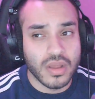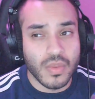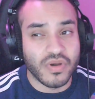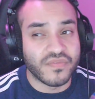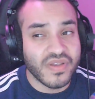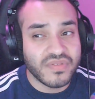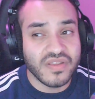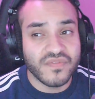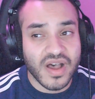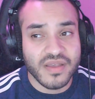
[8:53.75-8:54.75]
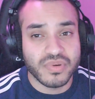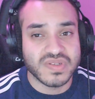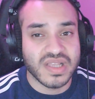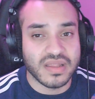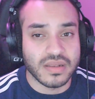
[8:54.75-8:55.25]
but
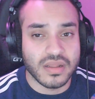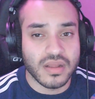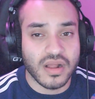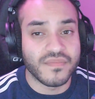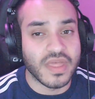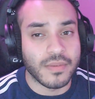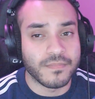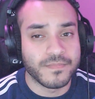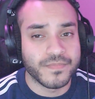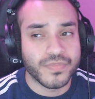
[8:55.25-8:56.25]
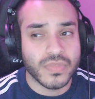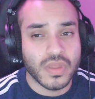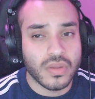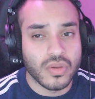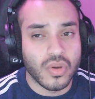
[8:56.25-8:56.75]
55% of them
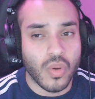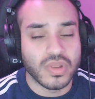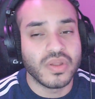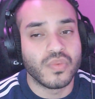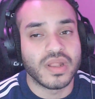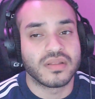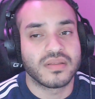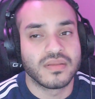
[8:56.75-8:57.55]
only went